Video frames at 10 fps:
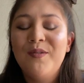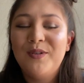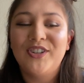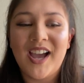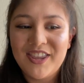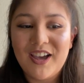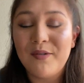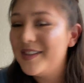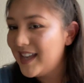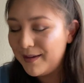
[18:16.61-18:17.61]
which I
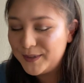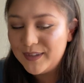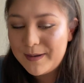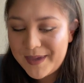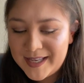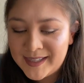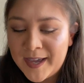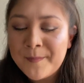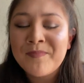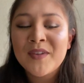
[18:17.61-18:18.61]
thought was absolutely
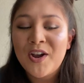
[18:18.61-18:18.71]
amazing.